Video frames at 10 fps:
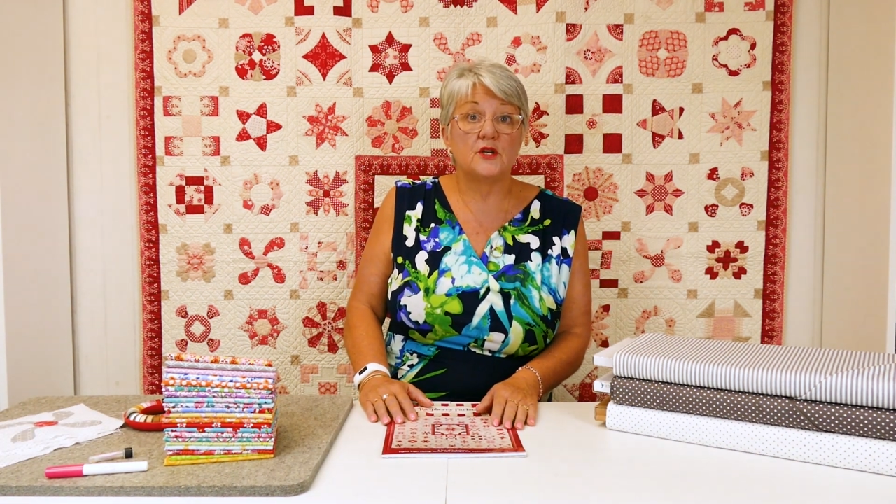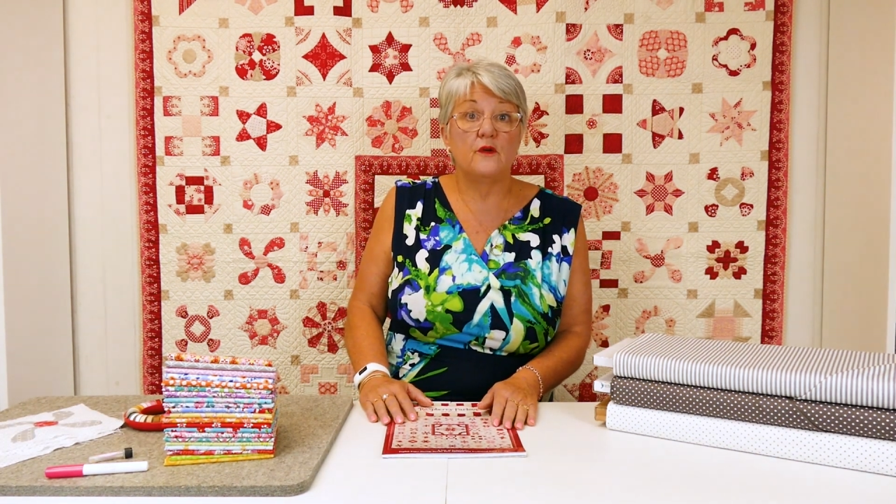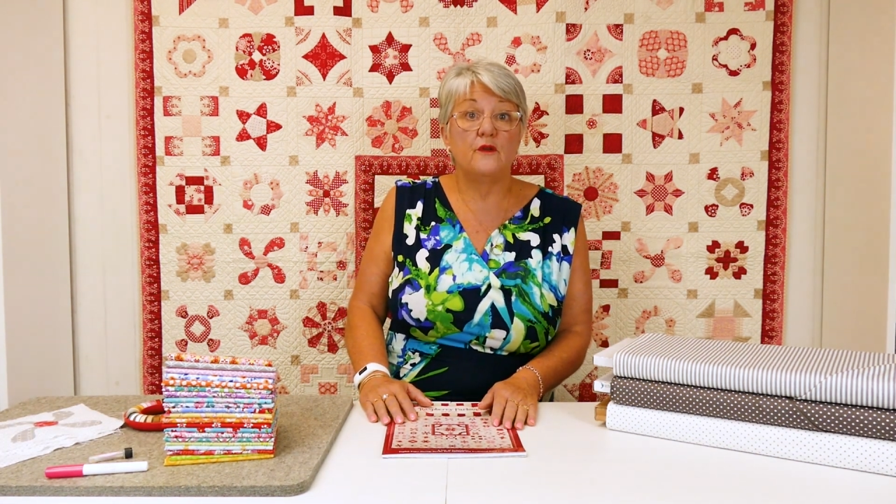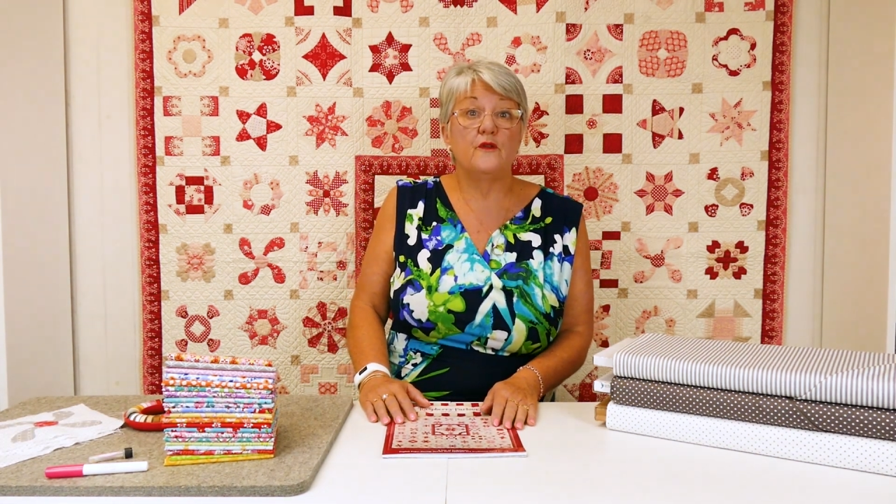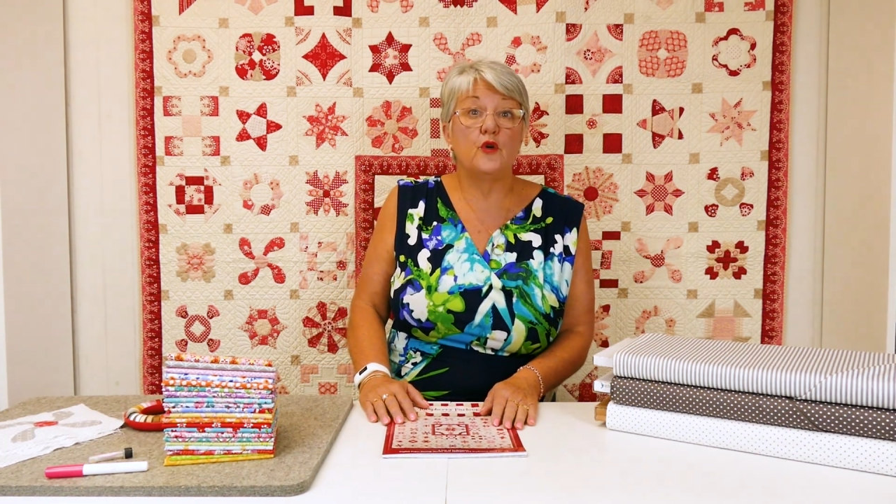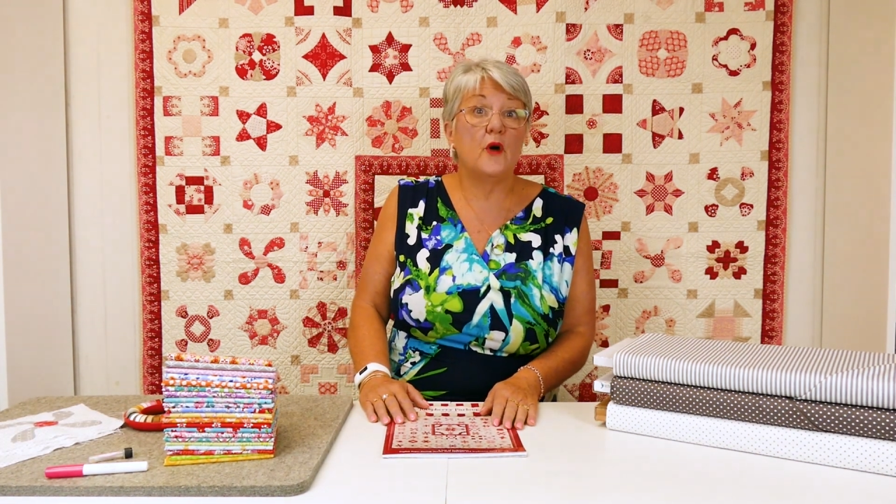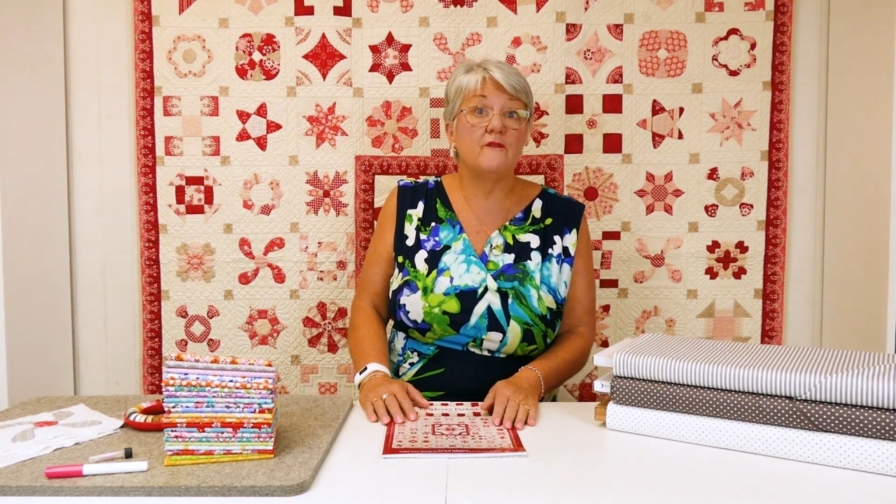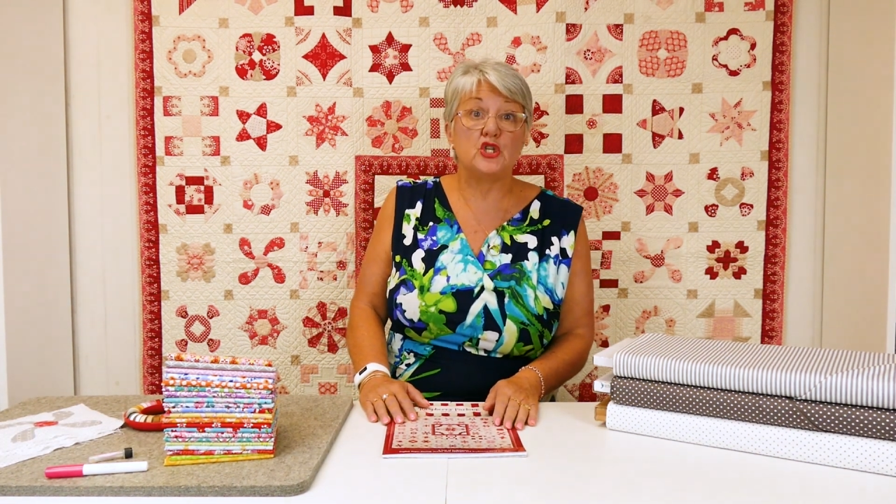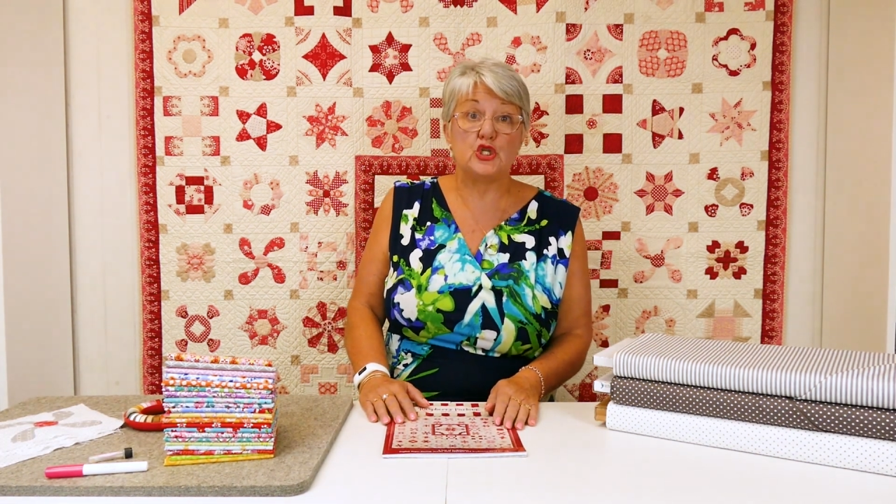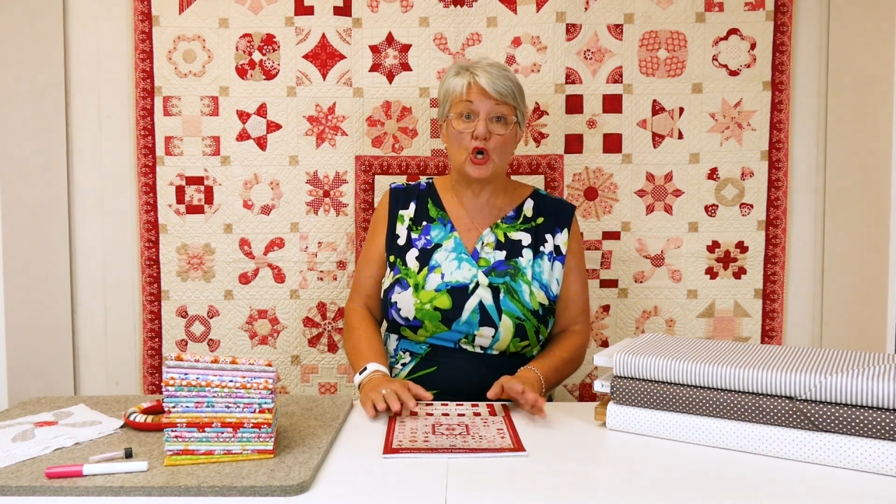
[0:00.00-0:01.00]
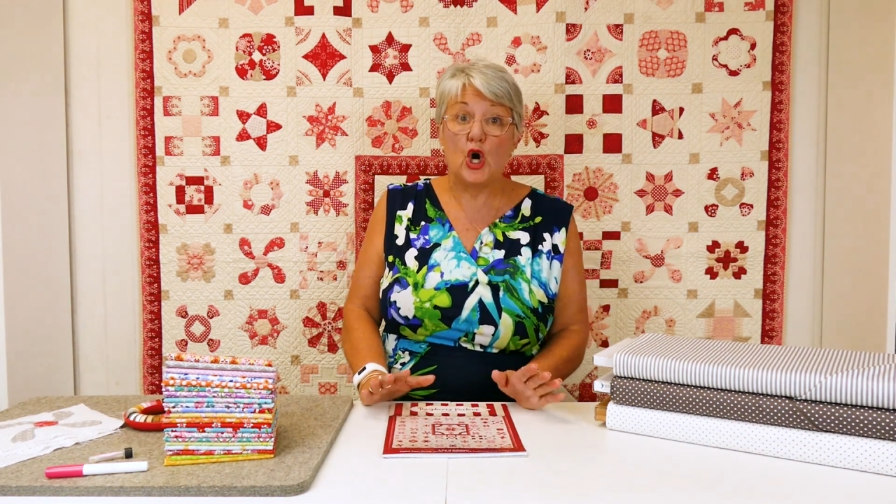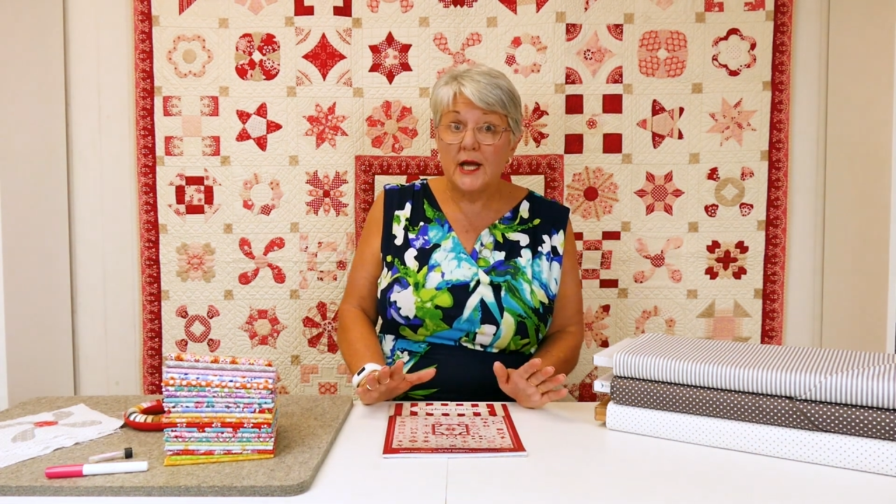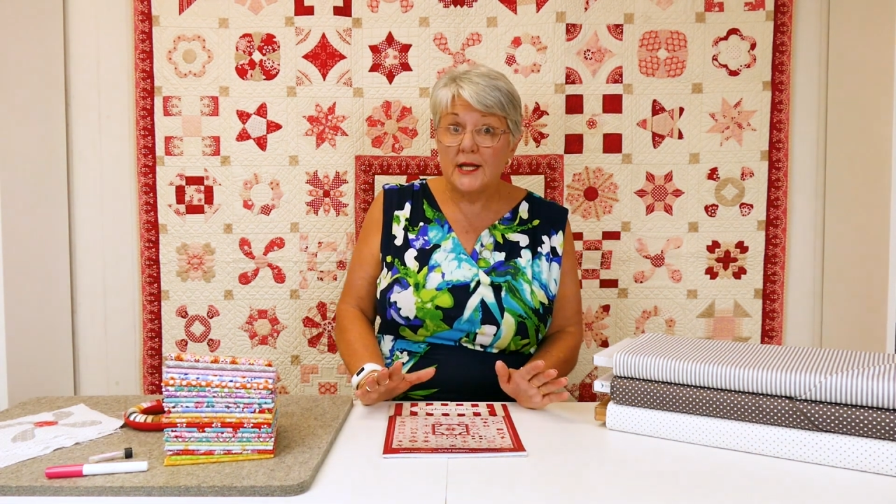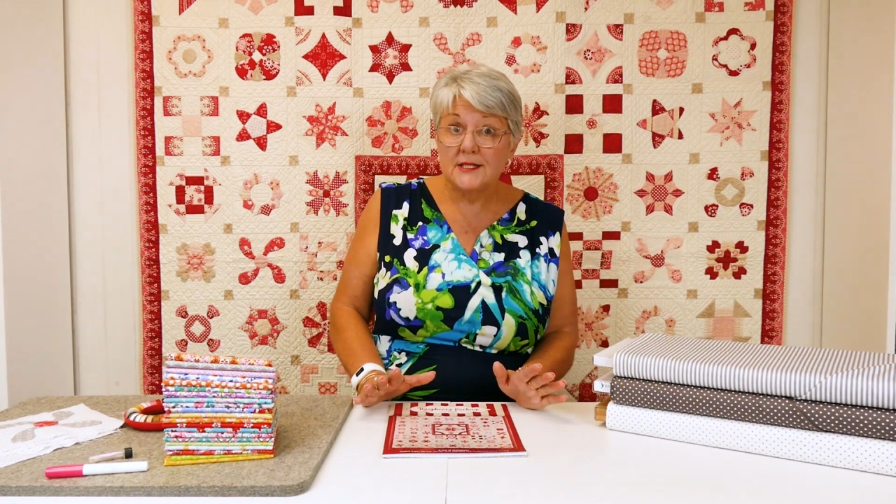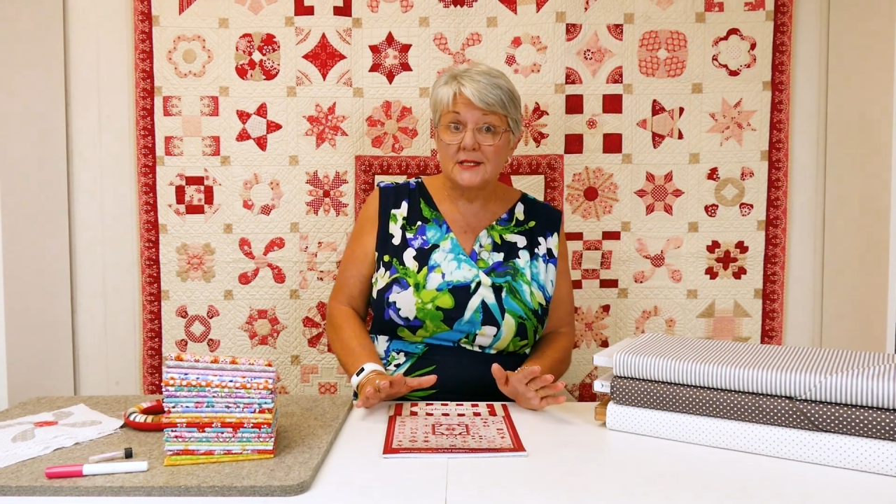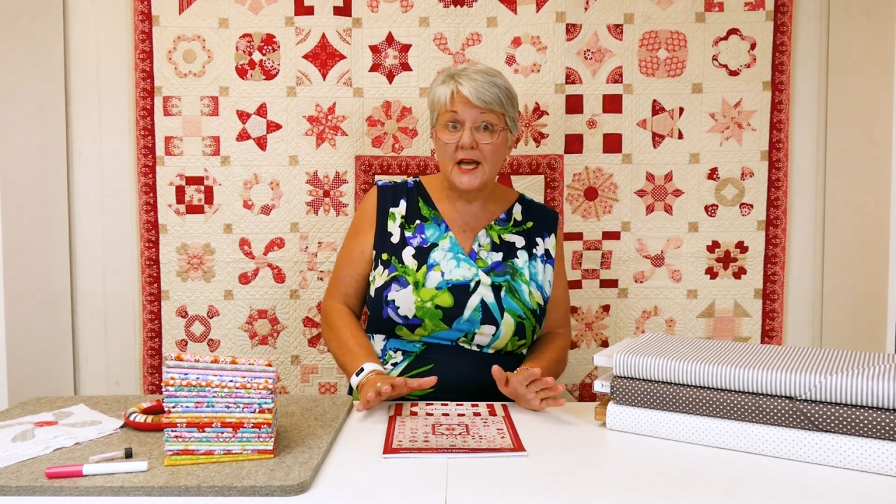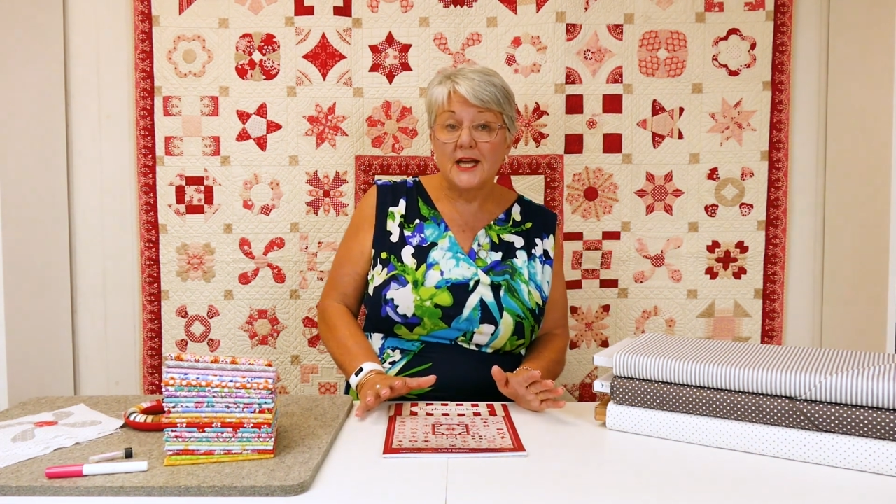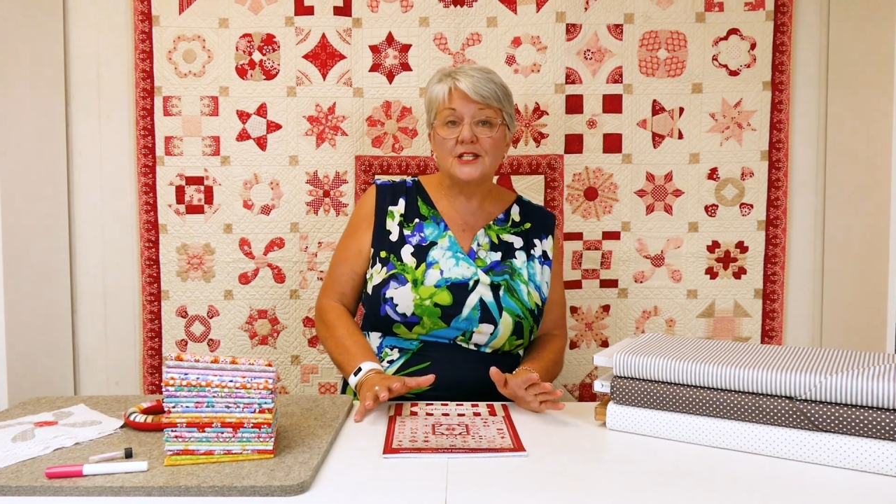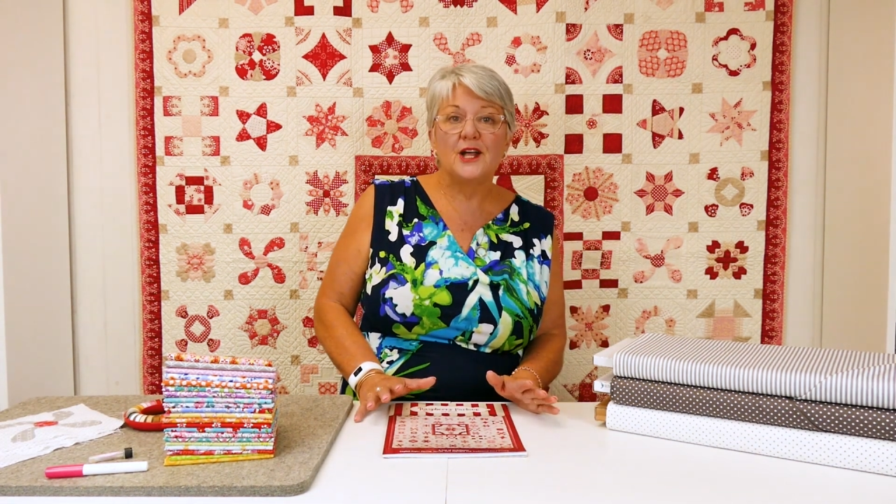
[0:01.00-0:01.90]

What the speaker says: So if you have a giant stash,